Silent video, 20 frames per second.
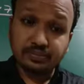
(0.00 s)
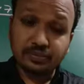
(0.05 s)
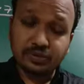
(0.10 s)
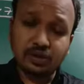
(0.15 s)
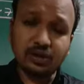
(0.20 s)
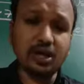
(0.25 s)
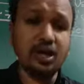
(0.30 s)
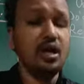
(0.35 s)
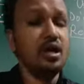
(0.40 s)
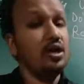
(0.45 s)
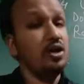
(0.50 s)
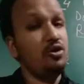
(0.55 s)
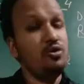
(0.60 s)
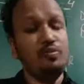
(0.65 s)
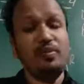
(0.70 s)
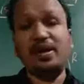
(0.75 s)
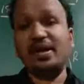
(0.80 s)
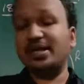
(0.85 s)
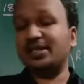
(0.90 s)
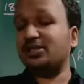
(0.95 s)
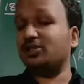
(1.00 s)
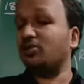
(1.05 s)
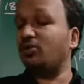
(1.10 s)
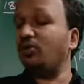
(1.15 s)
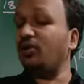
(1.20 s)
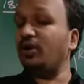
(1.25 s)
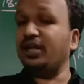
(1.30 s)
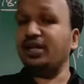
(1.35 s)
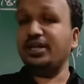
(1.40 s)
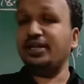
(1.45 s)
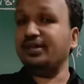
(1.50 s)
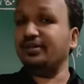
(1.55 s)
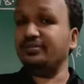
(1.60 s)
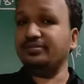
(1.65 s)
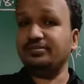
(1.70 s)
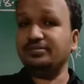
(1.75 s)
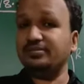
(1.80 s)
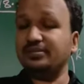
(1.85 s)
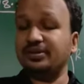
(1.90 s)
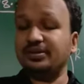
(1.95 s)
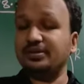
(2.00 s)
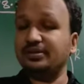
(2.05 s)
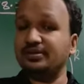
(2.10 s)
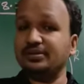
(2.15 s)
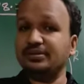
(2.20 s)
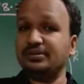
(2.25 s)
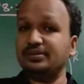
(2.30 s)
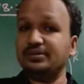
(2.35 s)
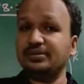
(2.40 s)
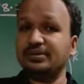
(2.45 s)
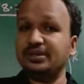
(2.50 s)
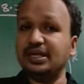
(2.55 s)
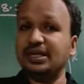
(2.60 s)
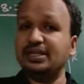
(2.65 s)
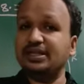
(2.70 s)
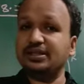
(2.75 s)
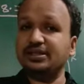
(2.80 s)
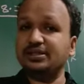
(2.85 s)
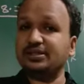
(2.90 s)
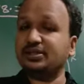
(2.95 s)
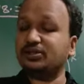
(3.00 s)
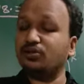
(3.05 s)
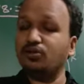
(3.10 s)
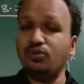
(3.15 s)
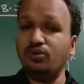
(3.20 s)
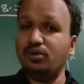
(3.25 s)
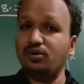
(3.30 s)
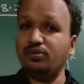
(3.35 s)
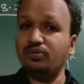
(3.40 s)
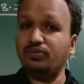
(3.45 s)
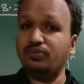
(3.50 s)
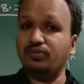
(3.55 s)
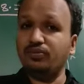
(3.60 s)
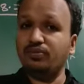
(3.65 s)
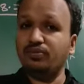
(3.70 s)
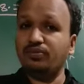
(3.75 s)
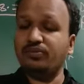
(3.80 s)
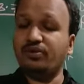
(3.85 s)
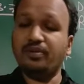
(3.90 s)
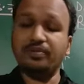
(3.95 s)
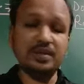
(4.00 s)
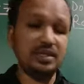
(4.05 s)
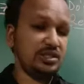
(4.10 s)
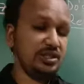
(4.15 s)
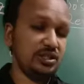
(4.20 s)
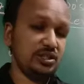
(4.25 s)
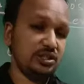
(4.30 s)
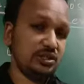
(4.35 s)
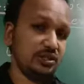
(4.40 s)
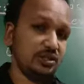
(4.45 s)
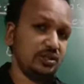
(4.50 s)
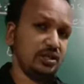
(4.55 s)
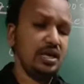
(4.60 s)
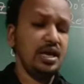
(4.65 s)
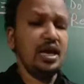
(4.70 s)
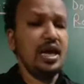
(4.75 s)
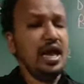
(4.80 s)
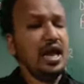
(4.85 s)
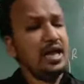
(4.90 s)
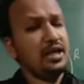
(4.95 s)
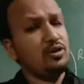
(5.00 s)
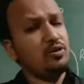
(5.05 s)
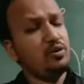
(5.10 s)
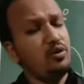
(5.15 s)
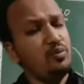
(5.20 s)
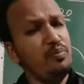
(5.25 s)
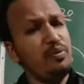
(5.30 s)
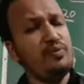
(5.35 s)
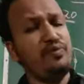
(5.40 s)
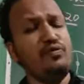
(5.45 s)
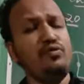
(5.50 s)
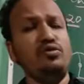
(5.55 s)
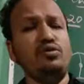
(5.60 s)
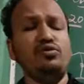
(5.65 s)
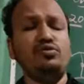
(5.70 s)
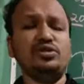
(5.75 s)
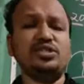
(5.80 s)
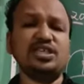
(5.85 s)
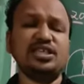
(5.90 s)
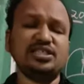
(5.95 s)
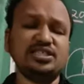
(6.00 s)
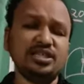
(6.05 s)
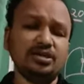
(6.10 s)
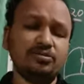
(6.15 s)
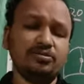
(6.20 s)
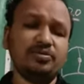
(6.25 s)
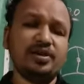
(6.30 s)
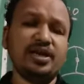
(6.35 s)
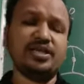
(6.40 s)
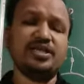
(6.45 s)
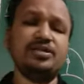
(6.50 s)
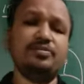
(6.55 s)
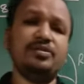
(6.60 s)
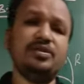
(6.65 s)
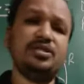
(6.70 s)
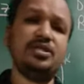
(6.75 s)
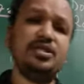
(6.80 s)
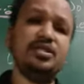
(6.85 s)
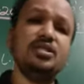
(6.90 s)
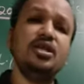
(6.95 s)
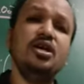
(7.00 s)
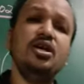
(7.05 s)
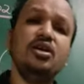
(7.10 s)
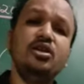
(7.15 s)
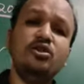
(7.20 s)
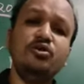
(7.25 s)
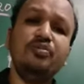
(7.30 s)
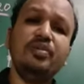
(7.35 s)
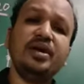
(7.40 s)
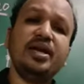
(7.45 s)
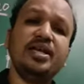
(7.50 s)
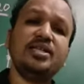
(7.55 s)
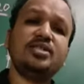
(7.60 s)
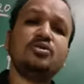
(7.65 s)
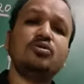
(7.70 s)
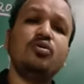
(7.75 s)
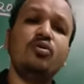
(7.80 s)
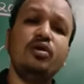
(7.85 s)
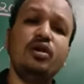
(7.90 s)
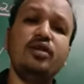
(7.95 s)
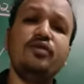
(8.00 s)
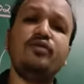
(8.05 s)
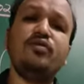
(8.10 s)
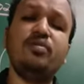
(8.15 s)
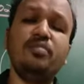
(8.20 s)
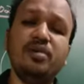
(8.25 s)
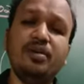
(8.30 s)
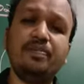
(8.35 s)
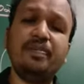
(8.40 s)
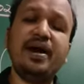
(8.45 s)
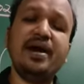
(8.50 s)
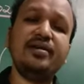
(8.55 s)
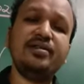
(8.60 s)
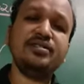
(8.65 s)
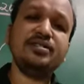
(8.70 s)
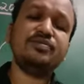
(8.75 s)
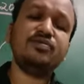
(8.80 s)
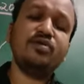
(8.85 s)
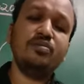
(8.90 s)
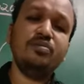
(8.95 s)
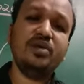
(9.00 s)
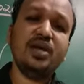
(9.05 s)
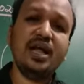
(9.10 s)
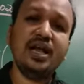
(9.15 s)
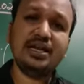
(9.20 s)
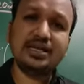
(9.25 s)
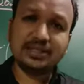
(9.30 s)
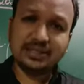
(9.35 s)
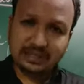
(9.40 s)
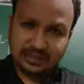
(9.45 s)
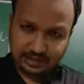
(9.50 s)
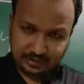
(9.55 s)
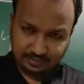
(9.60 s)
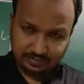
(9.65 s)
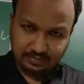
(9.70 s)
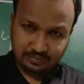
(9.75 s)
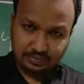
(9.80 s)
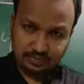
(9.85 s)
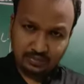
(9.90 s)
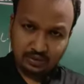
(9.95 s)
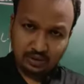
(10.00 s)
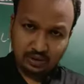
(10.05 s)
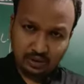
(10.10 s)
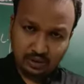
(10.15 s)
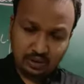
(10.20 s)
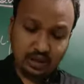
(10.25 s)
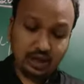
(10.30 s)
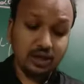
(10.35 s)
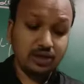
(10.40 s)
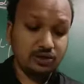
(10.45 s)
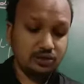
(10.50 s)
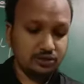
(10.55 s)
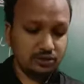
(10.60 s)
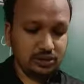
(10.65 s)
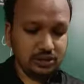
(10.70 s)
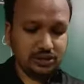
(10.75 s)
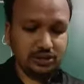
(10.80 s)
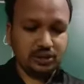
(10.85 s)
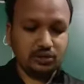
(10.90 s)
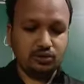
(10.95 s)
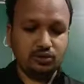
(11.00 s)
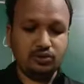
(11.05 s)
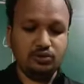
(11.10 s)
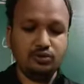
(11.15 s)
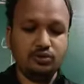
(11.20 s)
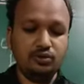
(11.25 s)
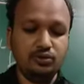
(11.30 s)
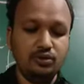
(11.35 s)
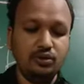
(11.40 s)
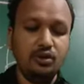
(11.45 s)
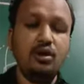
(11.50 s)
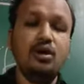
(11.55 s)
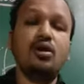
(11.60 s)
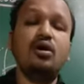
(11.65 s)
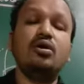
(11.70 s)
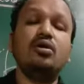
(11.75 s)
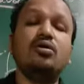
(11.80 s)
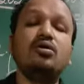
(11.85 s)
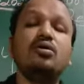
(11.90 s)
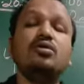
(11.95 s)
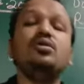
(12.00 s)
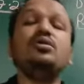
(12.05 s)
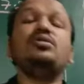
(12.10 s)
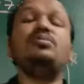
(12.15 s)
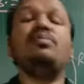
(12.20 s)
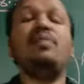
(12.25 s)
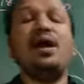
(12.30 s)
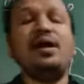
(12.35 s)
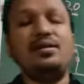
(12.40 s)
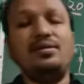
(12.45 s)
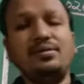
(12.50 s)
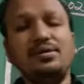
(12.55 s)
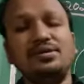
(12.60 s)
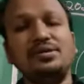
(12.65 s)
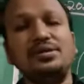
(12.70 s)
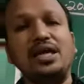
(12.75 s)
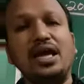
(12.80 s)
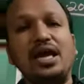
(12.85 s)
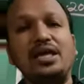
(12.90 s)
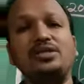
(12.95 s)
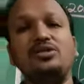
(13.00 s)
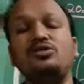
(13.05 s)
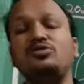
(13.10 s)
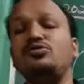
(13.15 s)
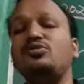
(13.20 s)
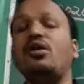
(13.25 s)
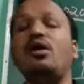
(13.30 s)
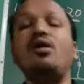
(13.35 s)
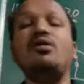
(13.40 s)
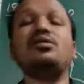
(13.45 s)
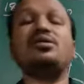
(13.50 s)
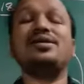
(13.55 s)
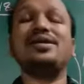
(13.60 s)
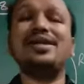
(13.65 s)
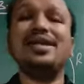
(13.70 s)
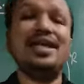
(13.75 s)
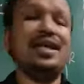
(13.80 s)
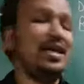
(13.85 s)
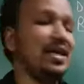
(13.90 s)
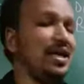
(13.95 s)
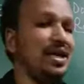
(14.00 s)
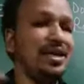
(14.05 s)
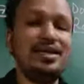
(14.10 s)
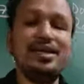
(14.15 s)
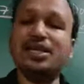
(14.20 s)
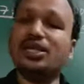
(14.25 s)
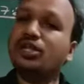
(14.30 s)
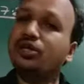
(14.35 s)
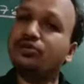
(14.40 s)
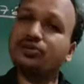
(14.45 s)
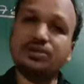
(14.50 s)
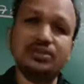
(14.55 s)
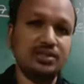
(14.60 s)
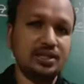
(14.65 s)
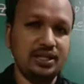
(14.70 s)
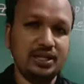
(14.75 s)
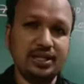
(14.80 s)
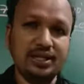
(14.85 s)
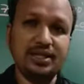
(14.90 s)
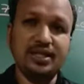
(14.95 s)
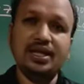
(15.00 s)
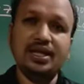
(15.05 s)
Okay, you may get scolding in school from the teacher. At home, if you will do such type of activity, you may get scolding from your parents, from your elders. Okay, so this is a good rule, good manner is that do not click continuously.